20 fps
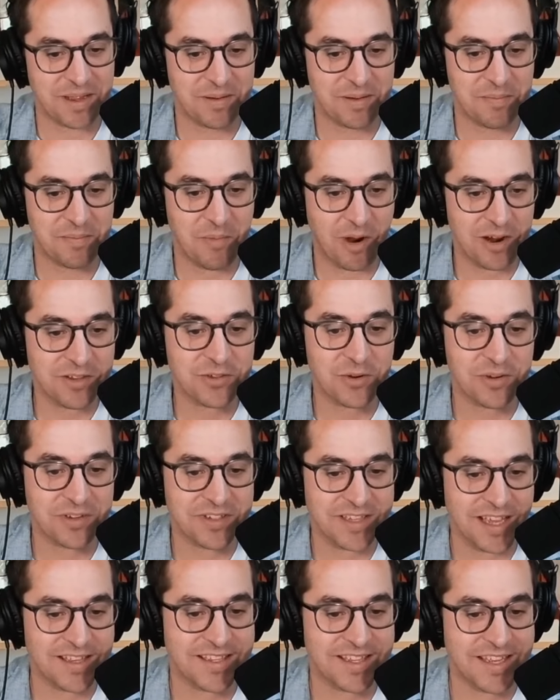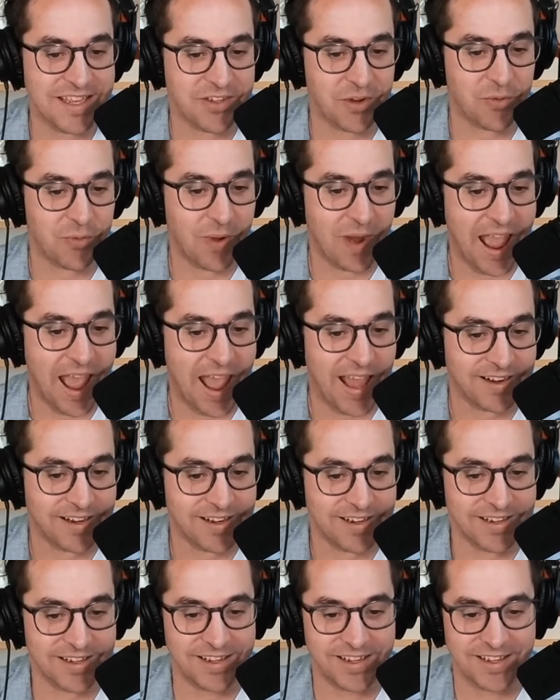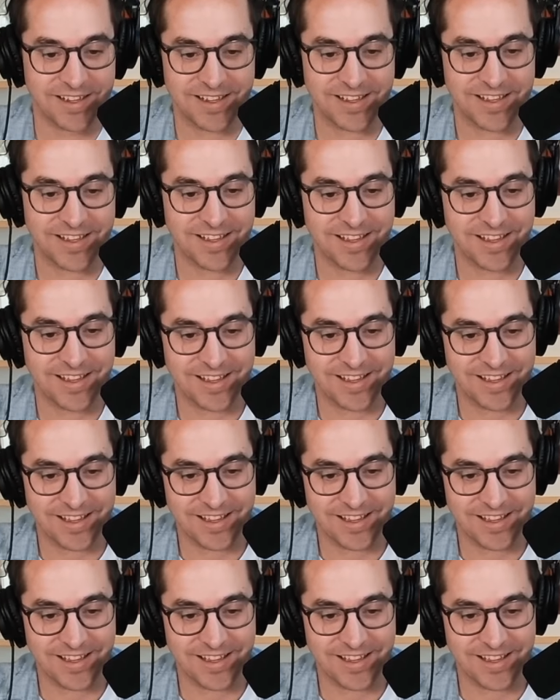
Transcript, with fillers: Martin Scorsese is a rat. I was